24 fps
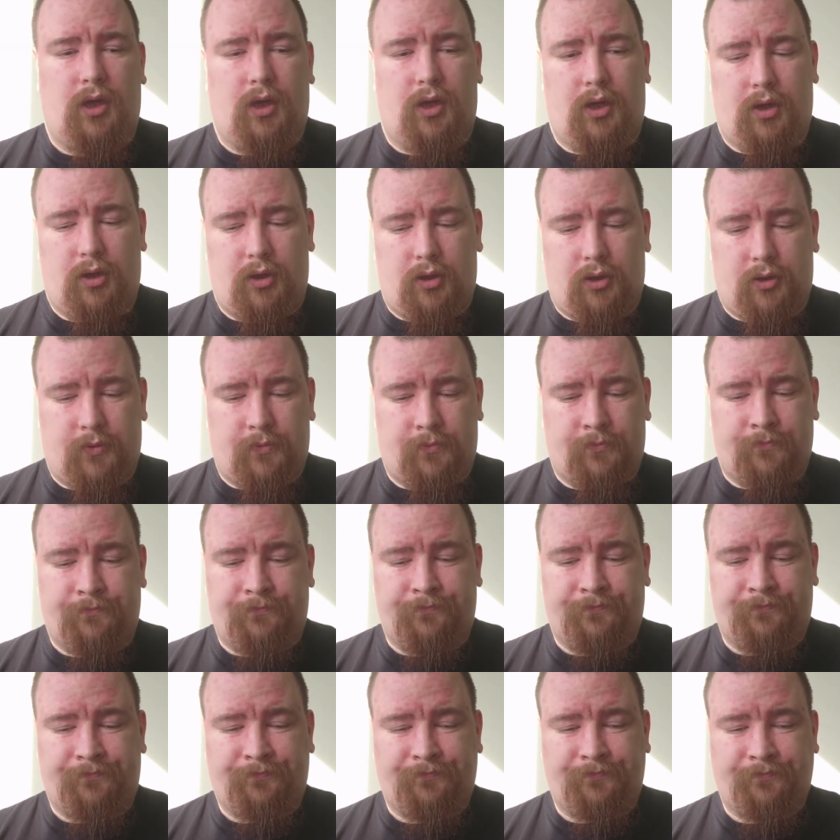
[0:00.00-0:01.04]
I
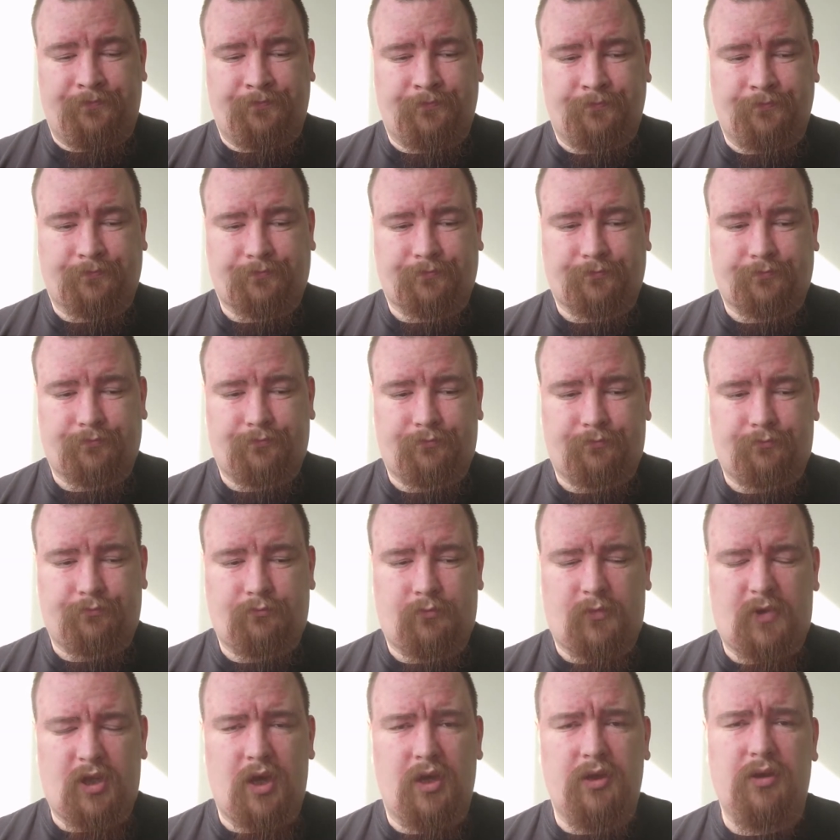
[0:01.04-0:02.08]

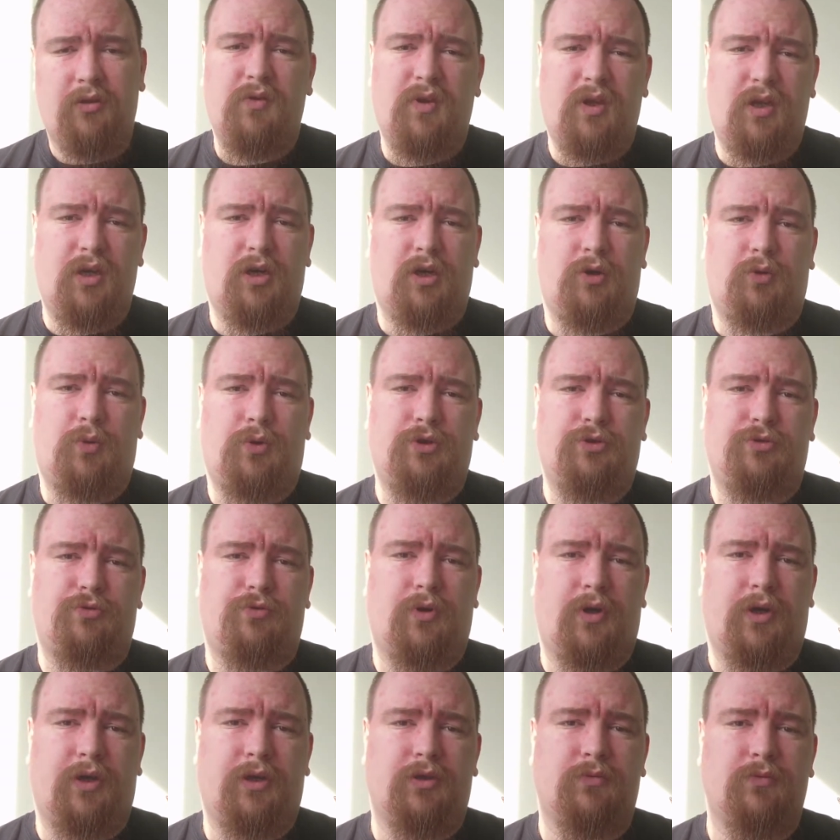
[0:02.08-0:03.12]
don't think I want to
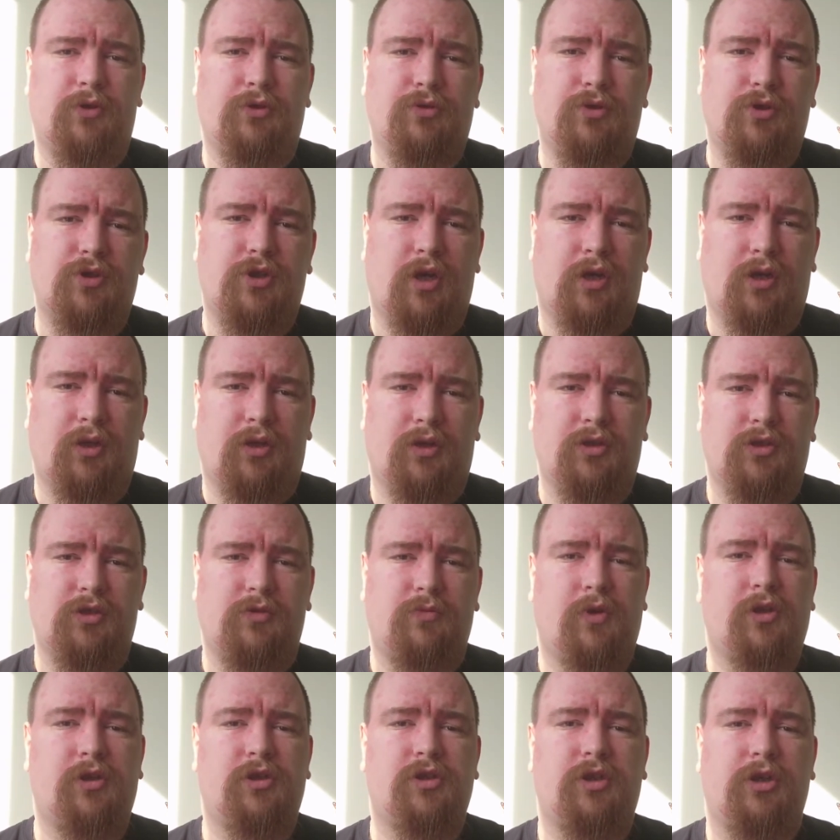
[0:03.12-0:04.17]
ride motorcycles
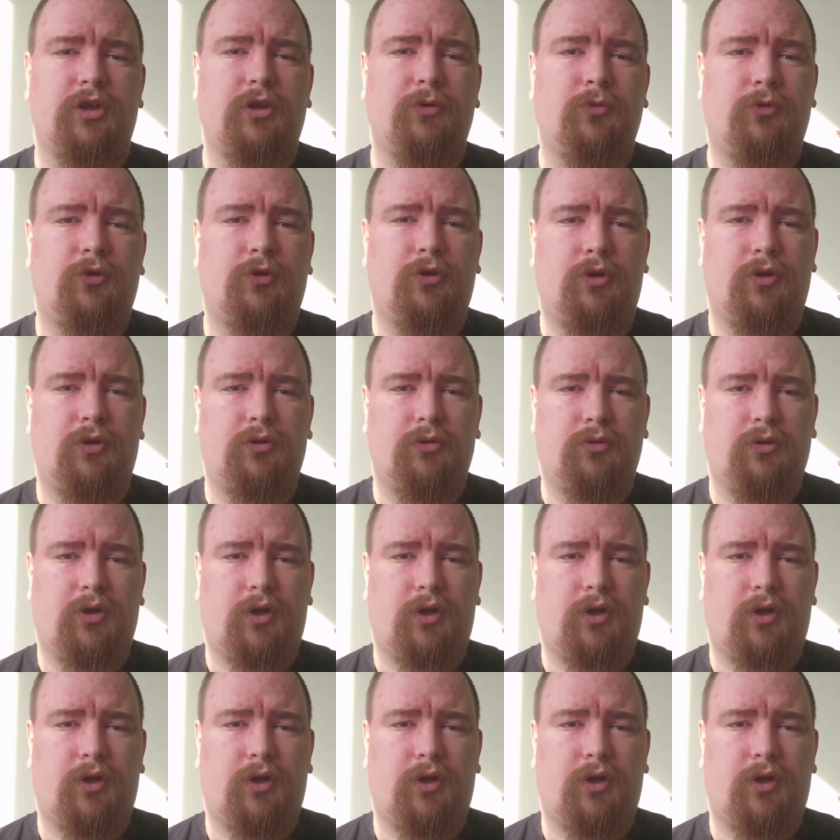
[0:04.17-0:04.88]
much anymore.